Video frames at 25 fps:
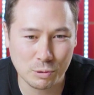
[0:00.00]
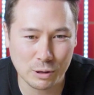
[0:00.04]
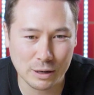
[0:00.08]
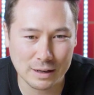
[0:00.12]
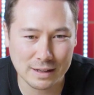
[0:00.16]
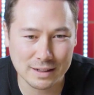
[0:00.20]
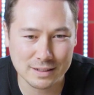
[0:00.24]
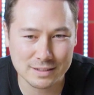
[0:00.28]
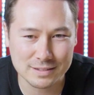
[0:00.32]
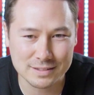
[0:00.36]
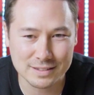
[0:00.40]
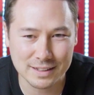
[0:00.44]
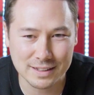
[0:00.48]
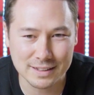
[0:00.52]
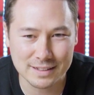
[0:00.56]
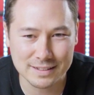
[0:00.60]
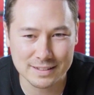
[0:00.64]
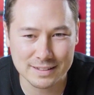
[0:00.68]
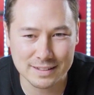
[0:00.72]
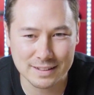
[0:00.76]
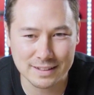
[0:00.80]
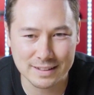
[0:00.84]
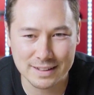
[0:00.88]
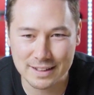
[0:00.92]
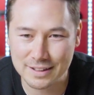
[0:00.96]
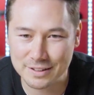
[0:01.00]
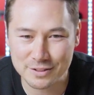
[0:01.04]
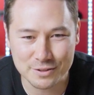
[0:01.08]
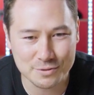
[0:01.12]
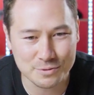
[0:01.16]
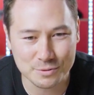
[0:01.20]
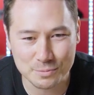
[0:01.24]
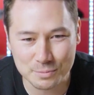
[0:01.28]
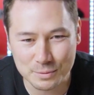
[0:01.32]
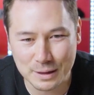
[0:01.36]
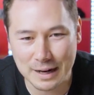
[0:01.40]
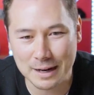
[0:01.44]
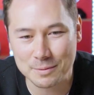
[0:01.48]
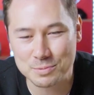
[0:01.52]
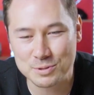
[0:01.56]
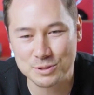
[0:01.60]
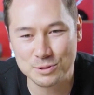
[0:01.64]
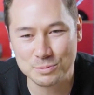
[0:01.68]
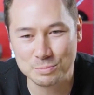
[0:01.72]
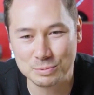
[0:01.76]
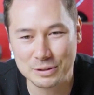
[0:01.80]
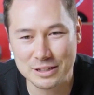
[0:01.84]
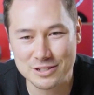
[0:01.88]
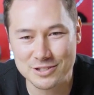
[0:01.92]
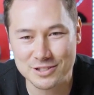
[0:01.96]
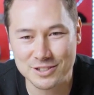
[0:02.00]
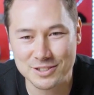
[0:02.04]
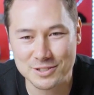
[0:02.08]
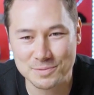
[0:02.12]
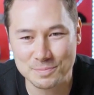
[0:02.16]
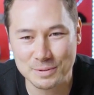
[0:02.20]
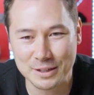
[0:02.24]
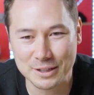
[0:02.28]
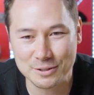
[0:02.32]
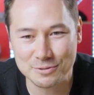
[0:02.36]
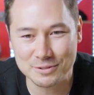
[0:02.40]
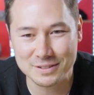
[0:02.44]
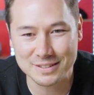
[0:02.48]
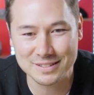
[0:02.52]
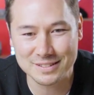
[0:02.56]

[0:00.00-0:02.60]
product. And uh, yeah, you were an absolute pleasure to speak